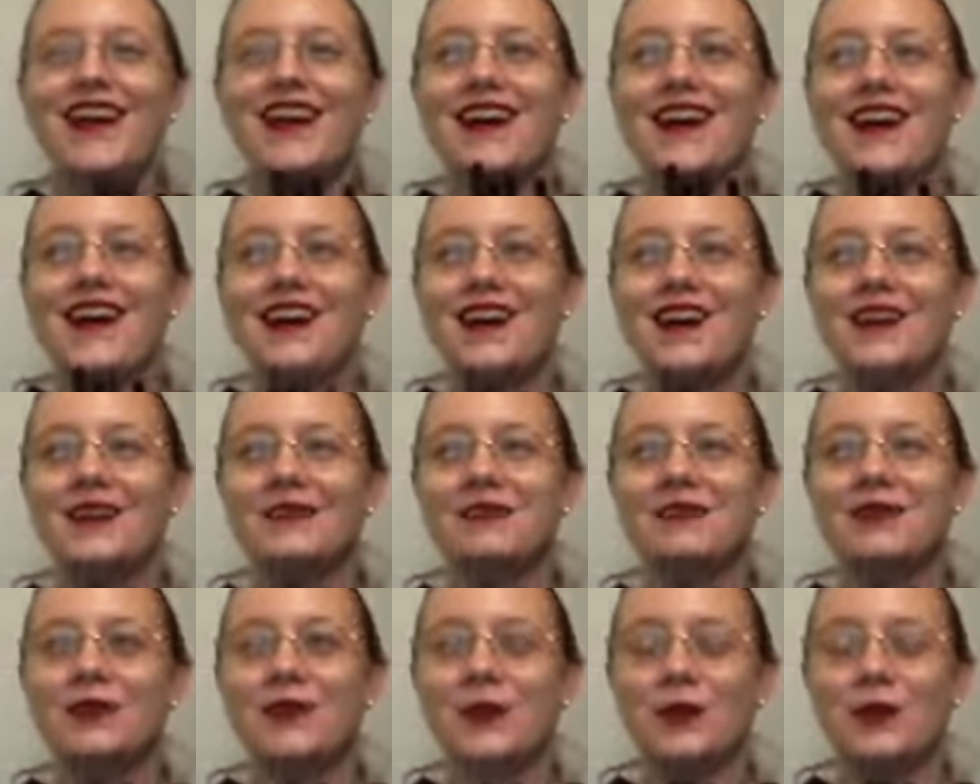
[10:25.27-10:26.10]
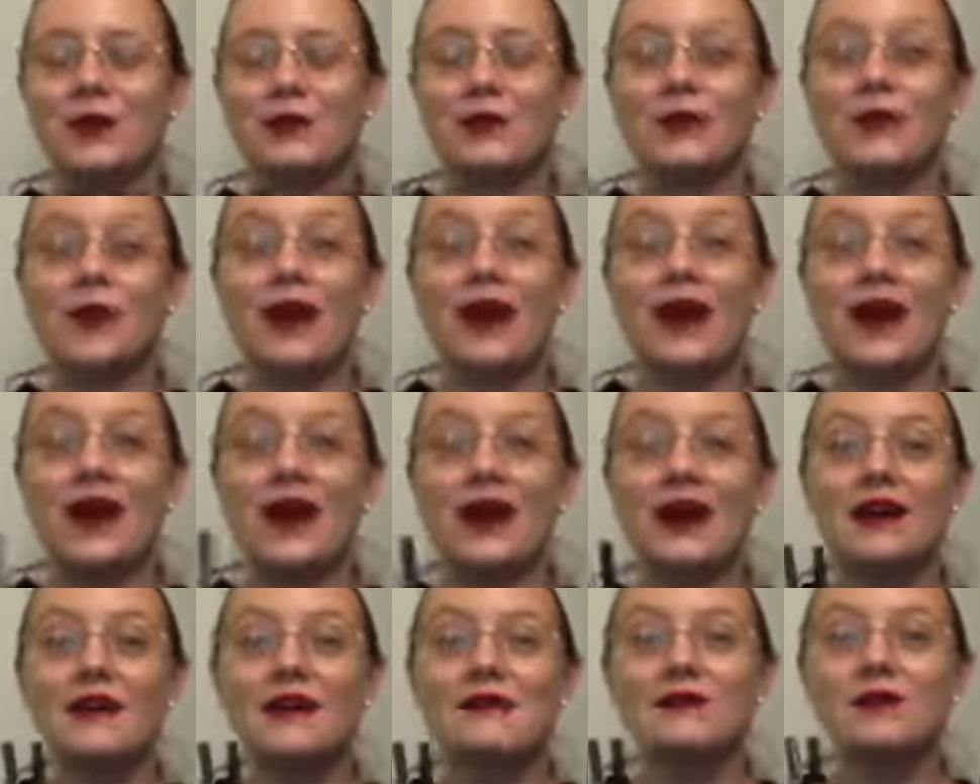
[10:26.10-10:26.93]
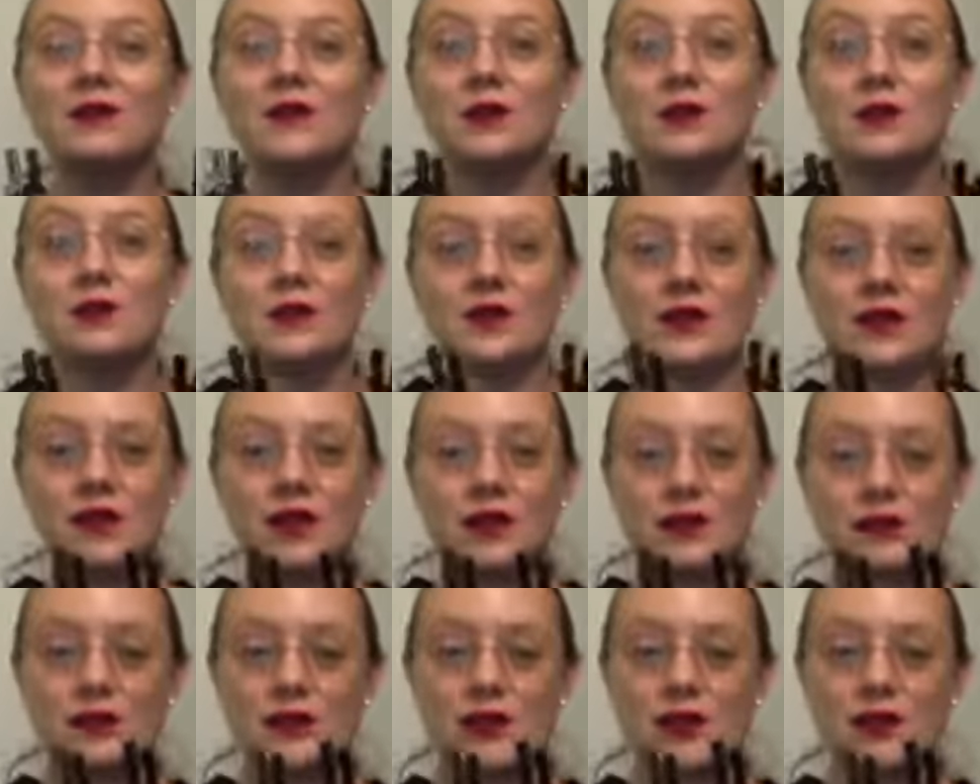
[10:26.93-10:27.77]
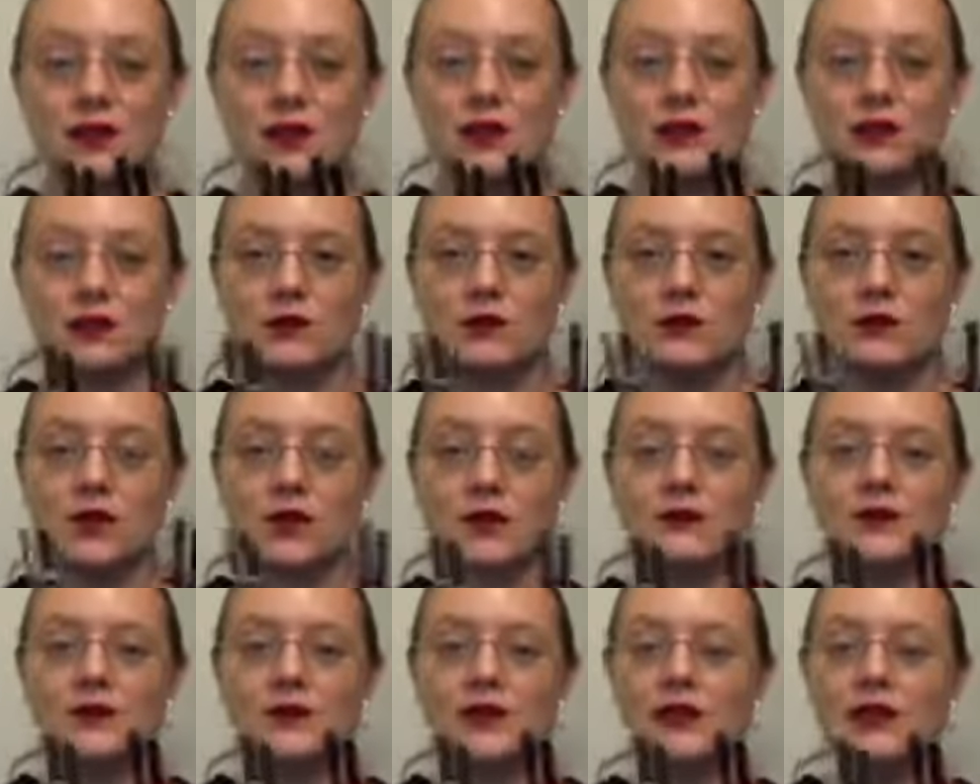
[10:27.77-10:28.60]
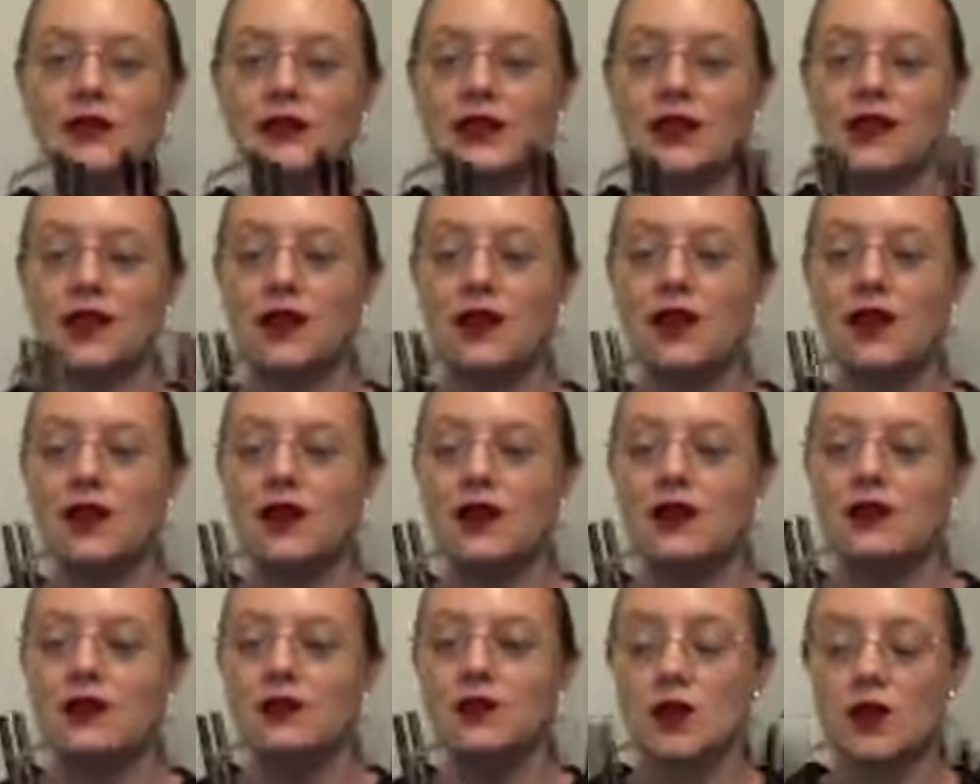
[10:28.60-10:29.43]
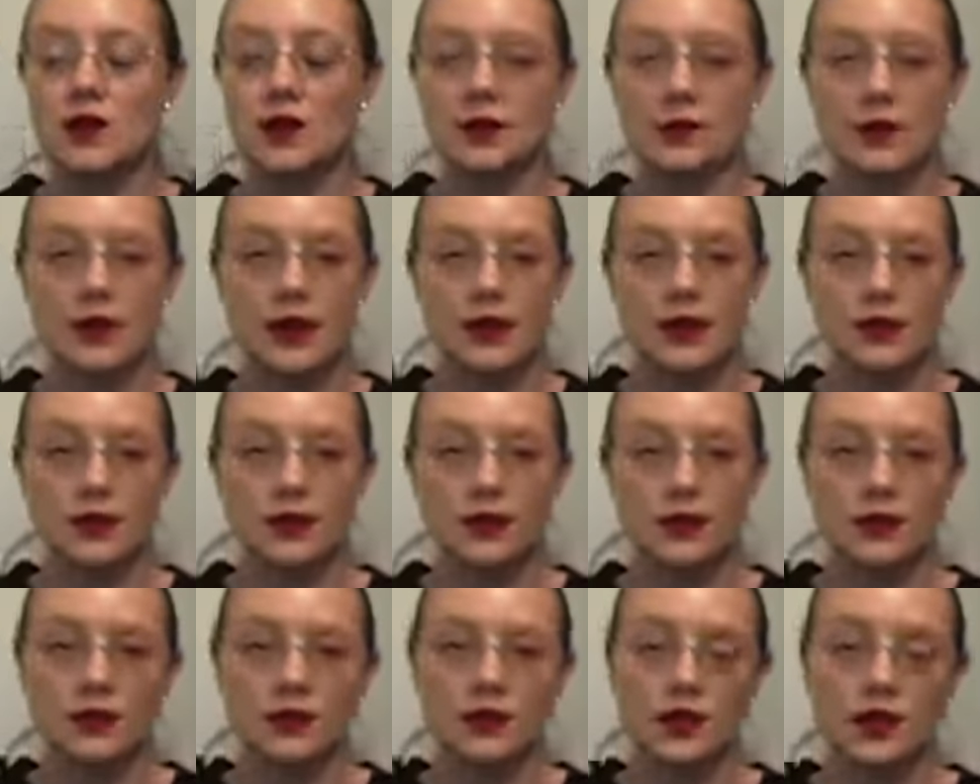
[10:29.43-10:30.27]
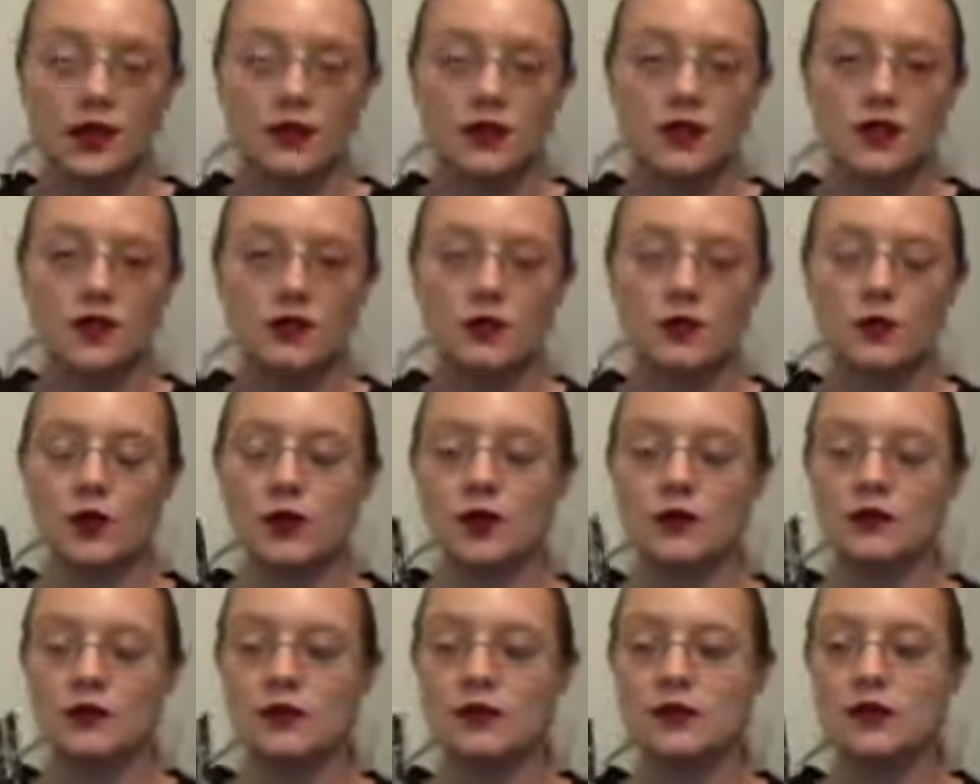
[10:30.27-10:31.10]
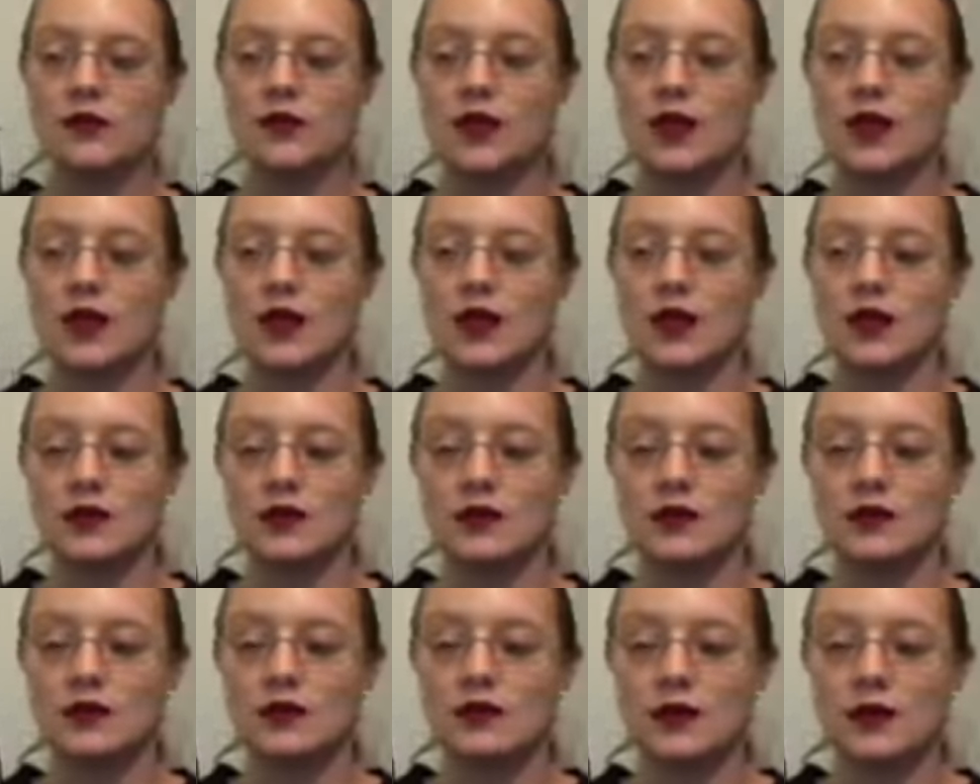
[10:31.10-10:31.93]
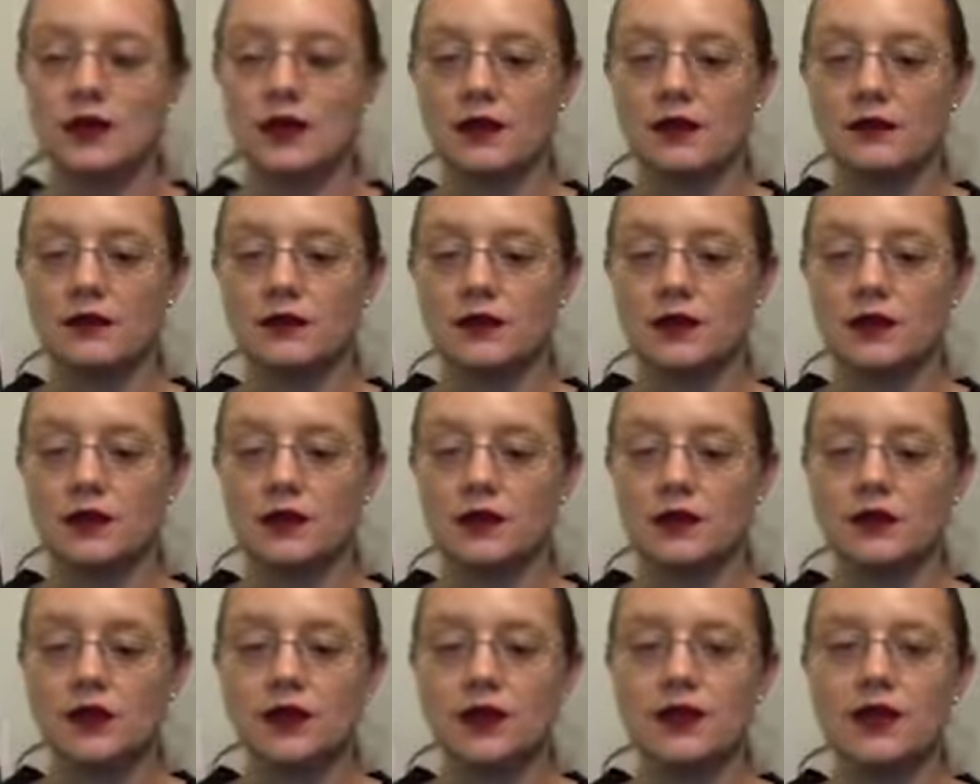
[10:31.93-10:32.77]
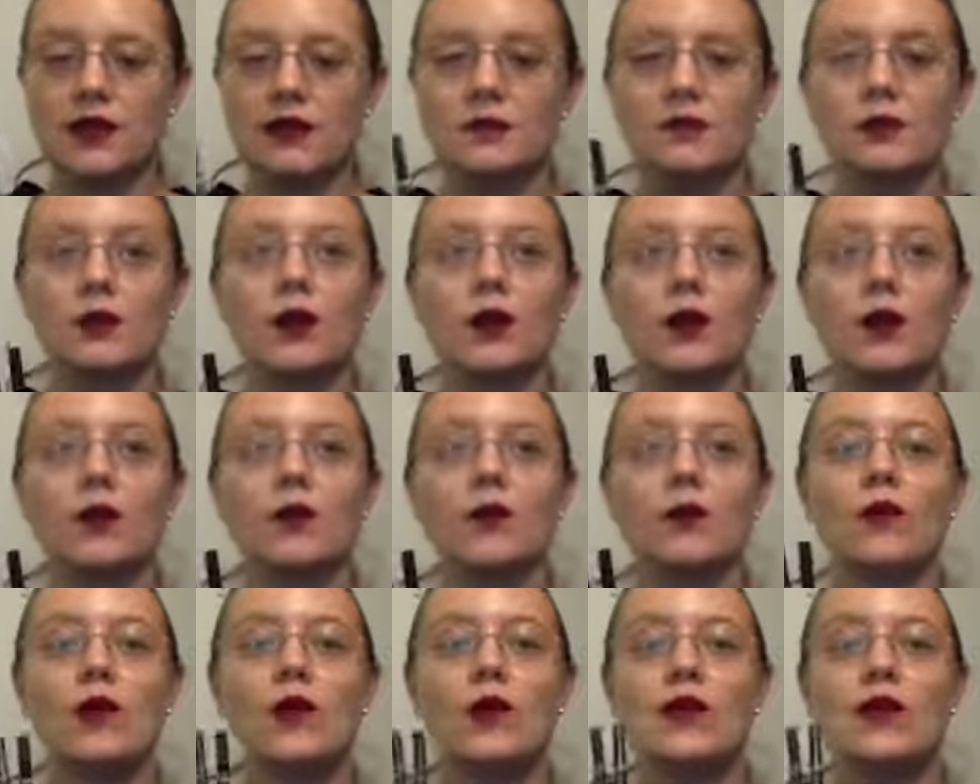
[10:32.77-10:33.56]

um, you know, if you have used the lip tattoo, definitely talk about it with your customers and, um, you know, let them know